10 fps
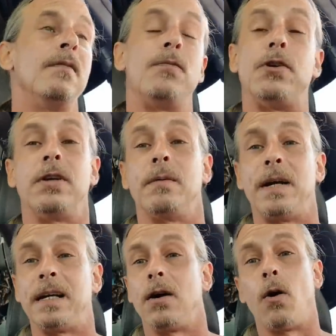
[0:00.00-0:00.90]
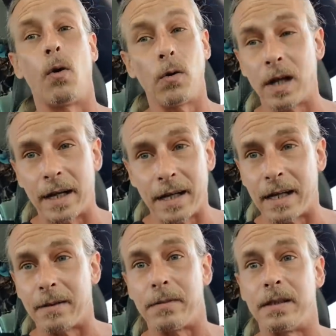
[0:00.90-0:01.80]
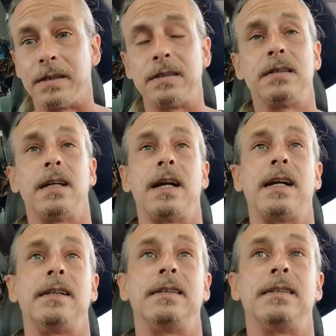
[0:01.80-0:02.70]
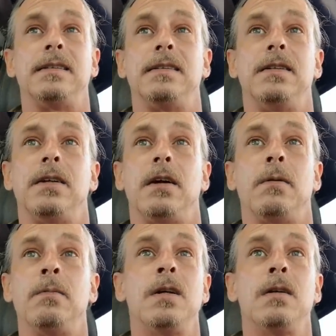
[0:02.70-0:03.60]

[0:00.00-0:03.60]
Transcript: you're going to make a whole lot of enemies and, you know,